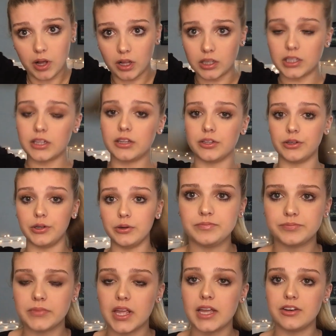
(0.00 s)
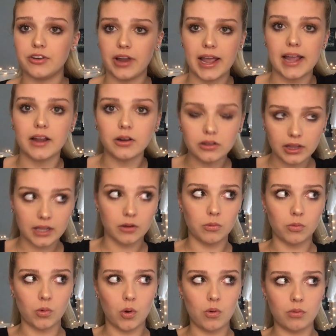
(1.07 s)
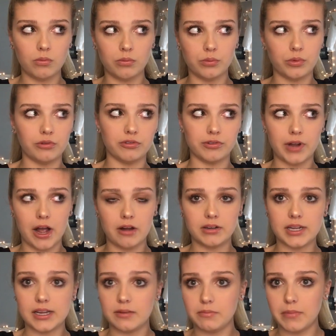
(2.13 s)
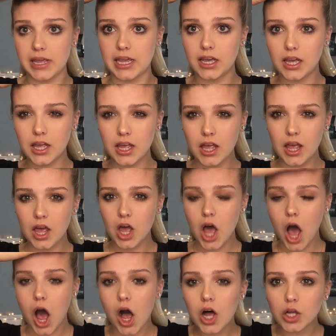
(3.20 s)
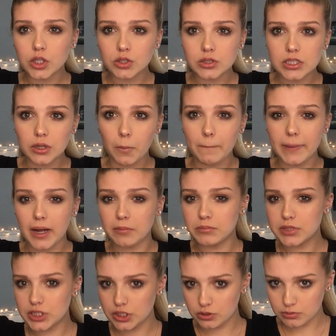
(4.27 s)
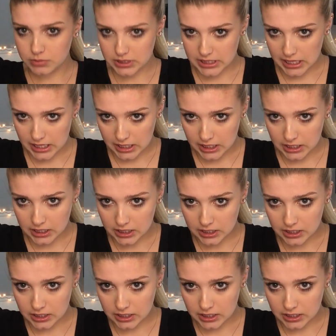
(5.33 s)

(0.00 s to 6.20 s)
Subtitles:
pull it through, and your hair like won't move around and make all those little bumps, you know what I'm saying?